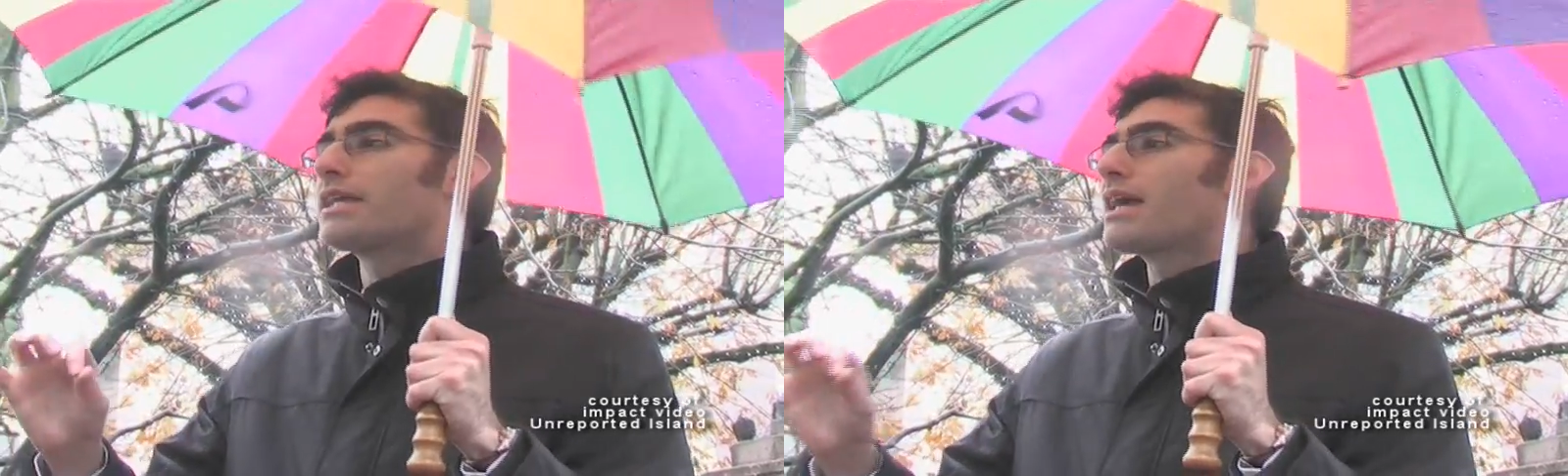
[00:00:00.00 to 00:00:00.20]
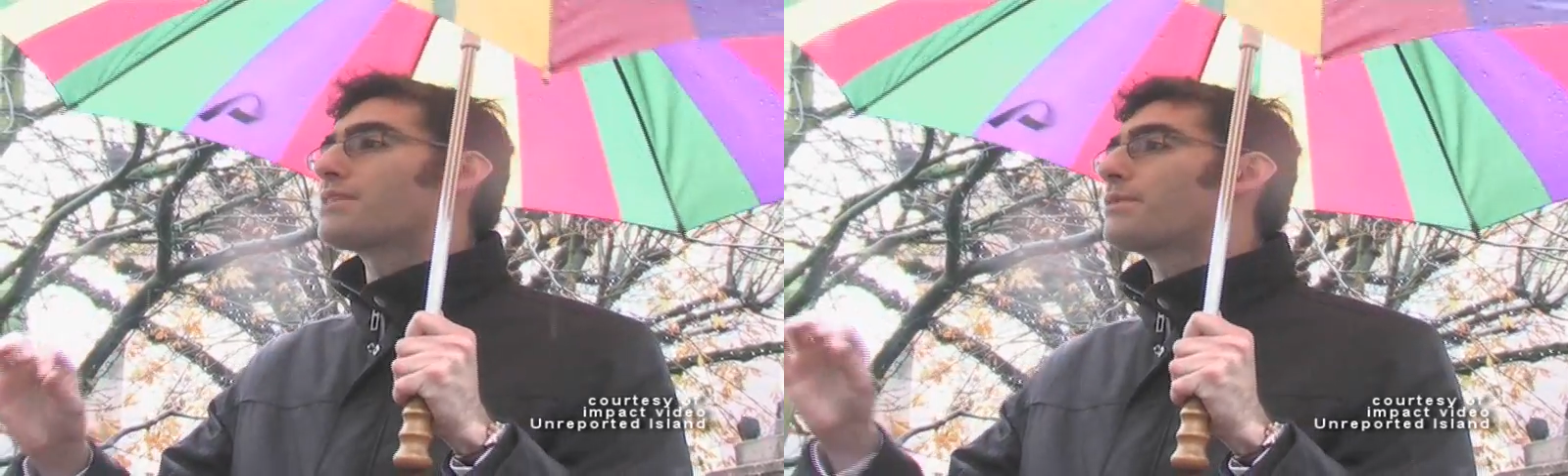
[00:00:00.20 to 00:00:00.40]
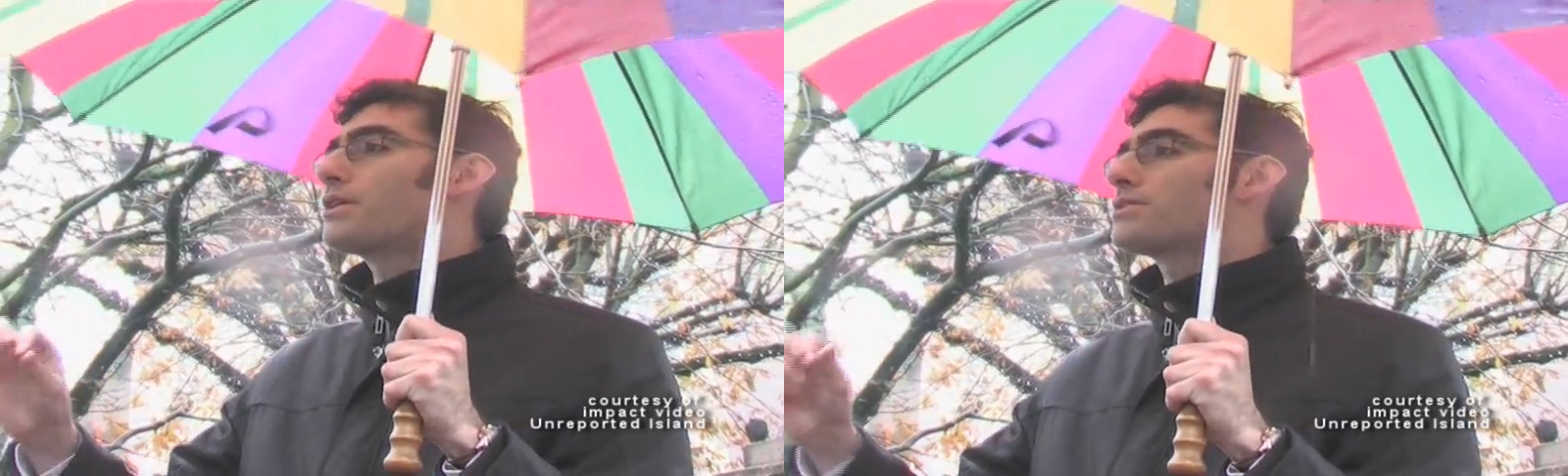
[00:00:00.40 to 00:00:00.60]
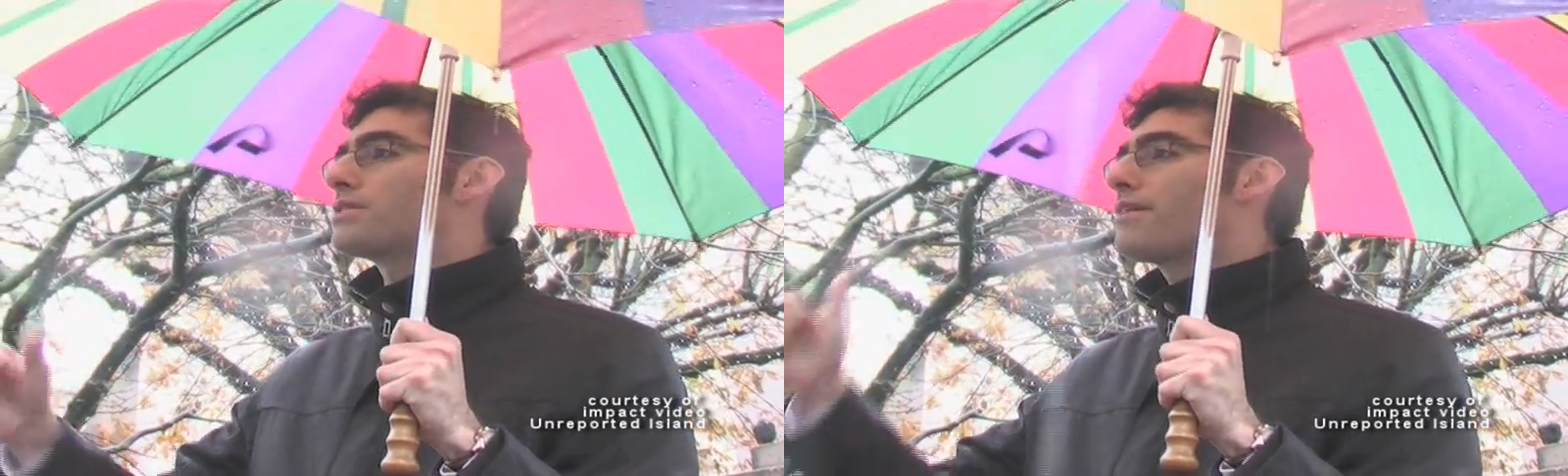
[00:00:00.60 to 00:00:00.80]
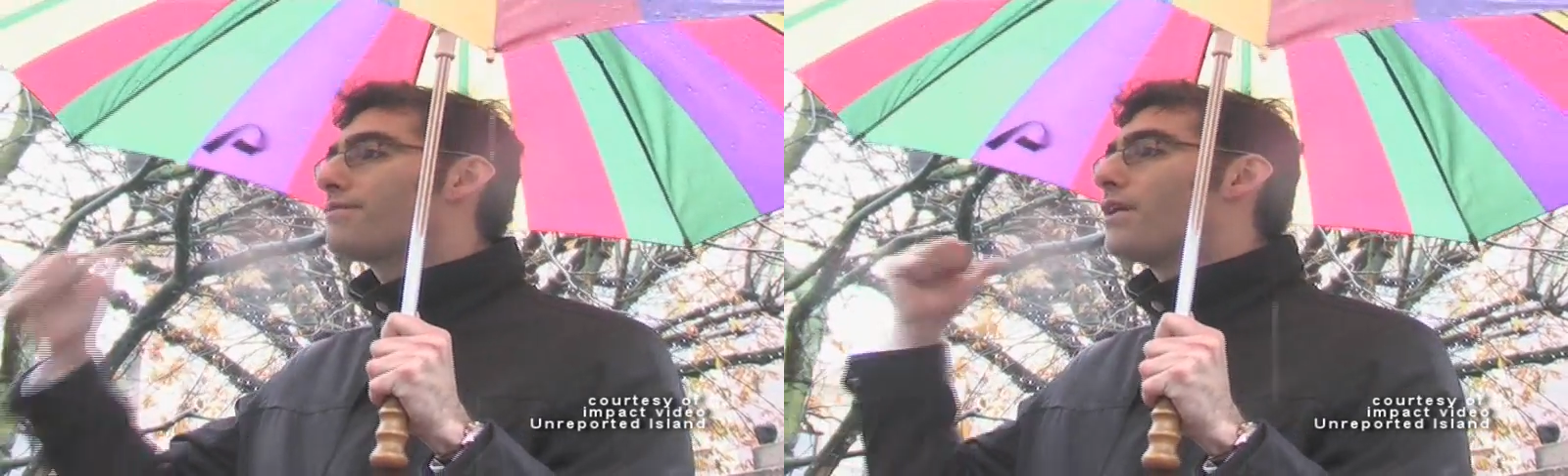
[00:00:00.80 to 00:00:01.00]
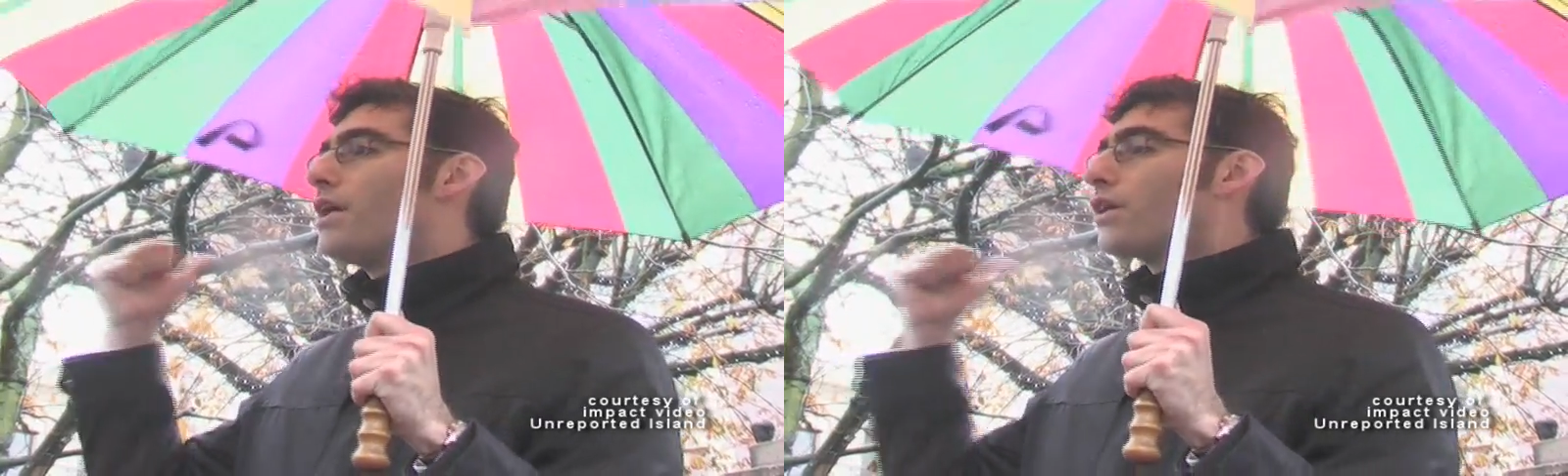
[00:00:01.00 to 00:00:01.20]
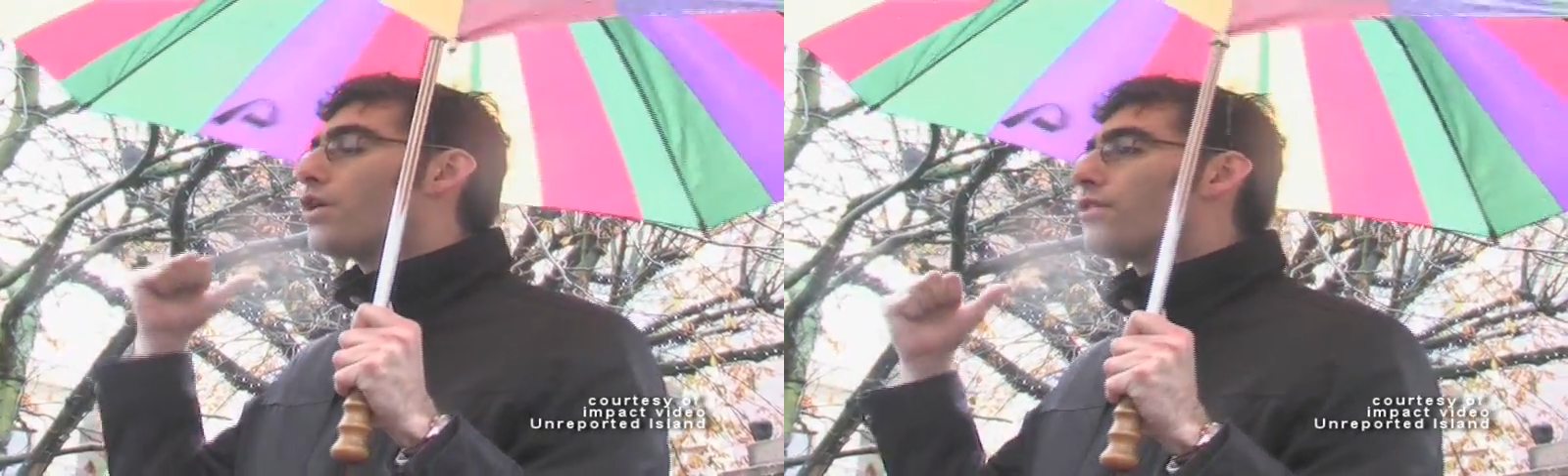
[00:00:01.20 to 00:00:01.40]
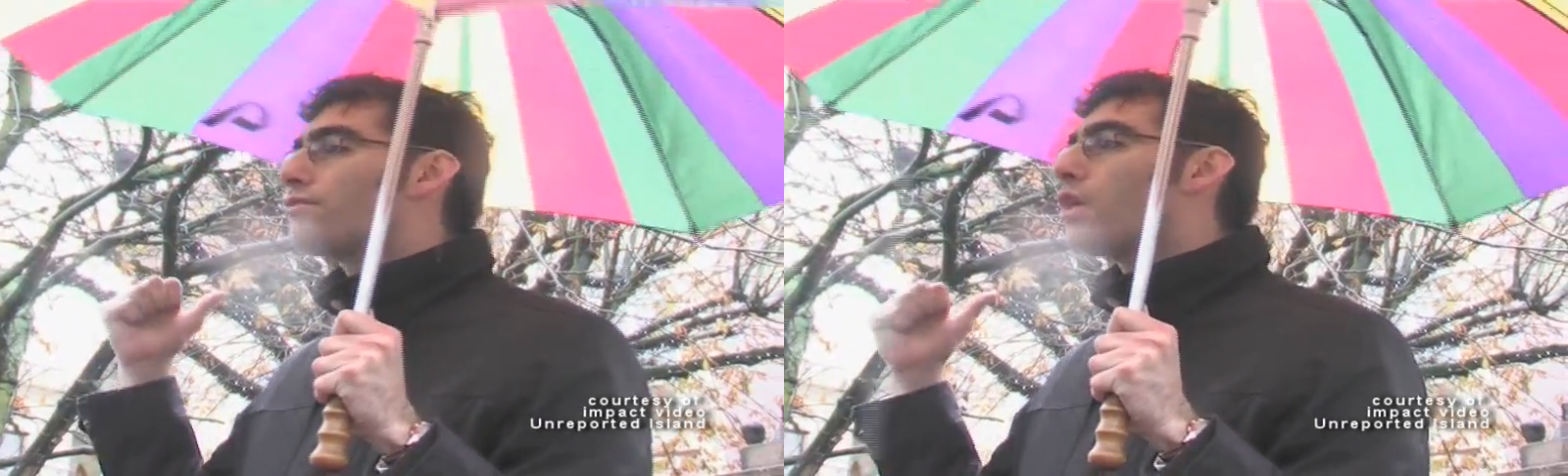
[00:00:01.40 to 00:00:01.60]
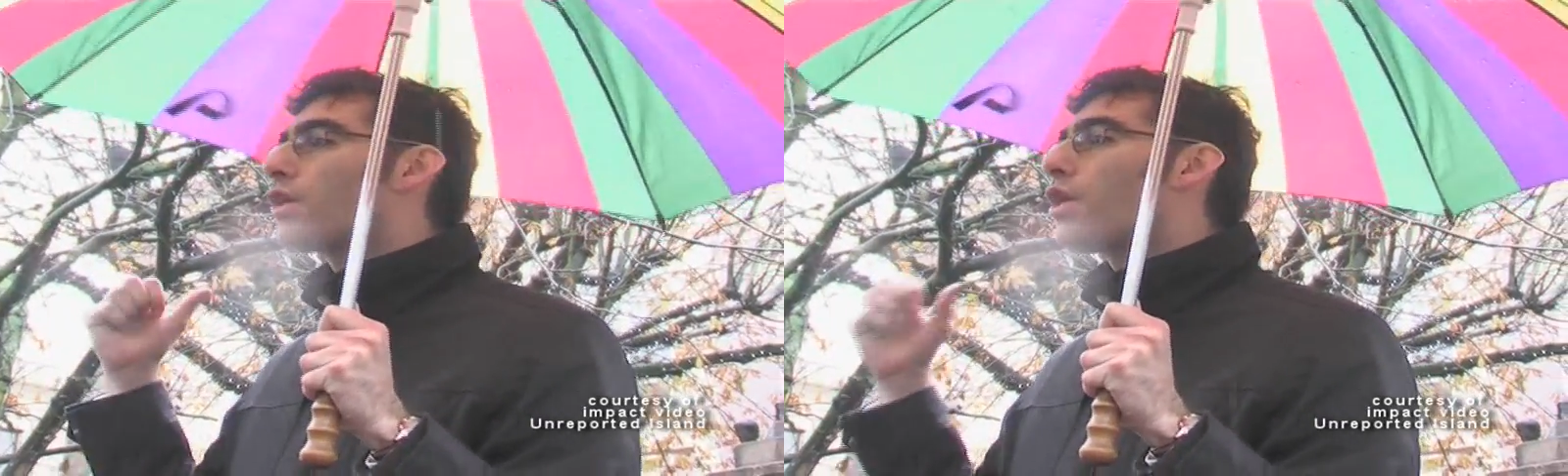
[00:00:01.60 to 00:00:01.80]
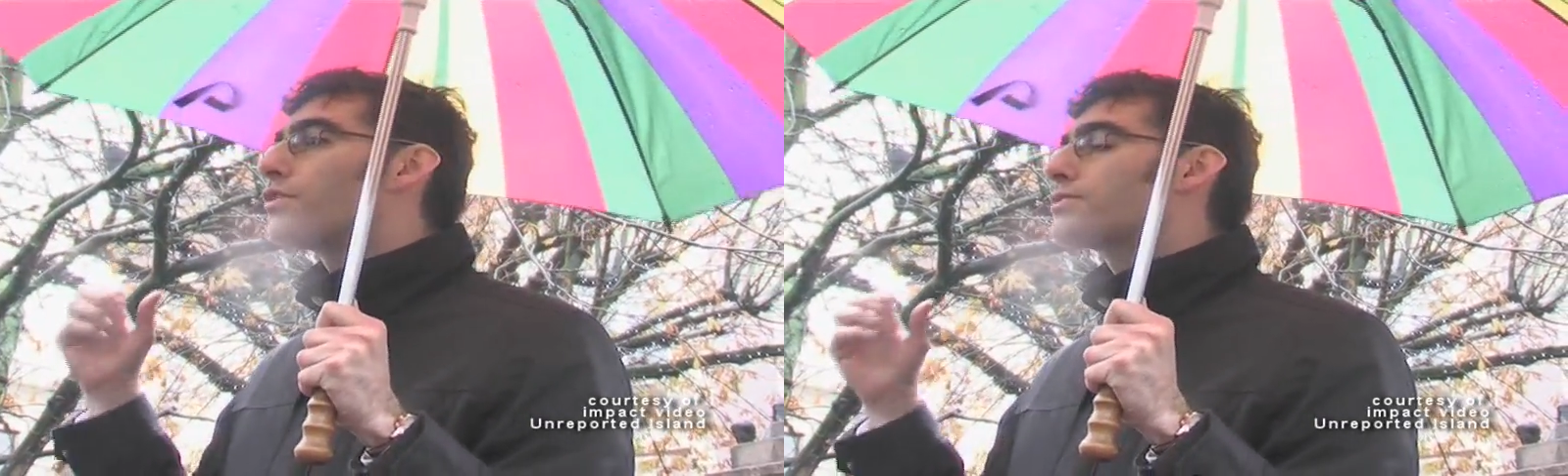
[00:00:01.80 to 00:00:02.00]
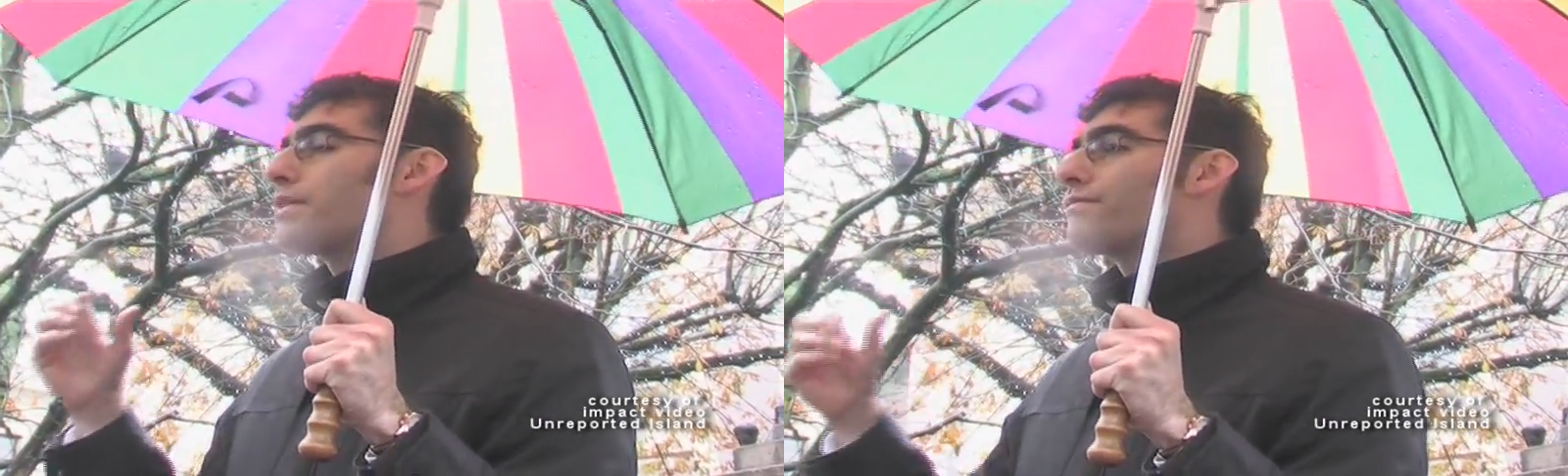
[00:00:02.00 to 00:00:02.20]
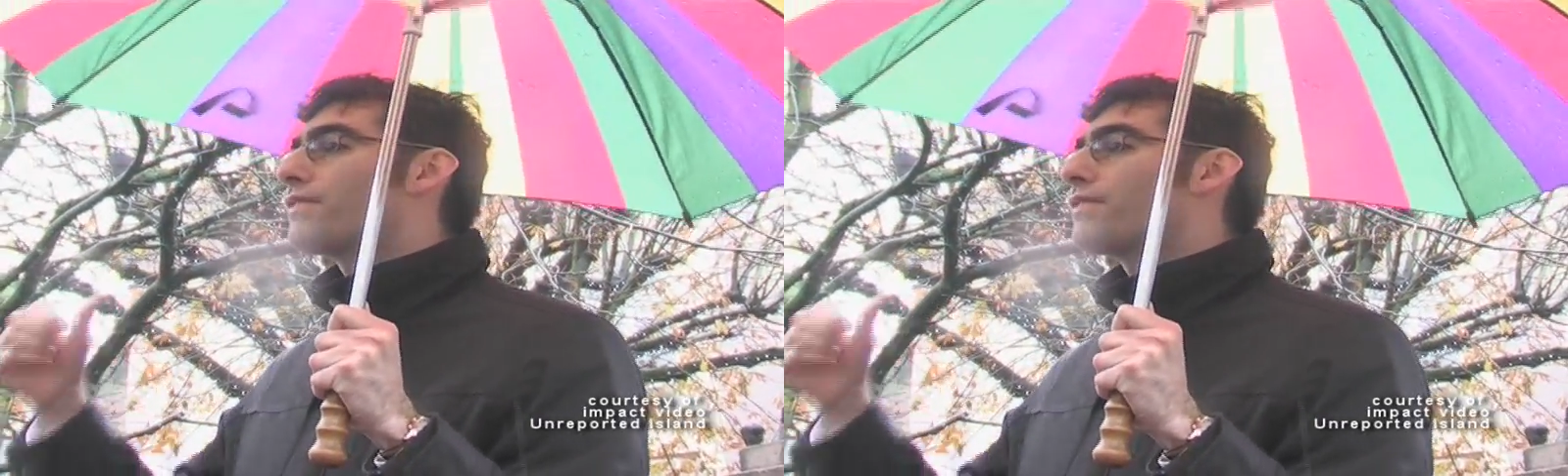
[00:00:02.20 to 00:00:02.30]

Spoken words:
and that's because they've got the wrong concept.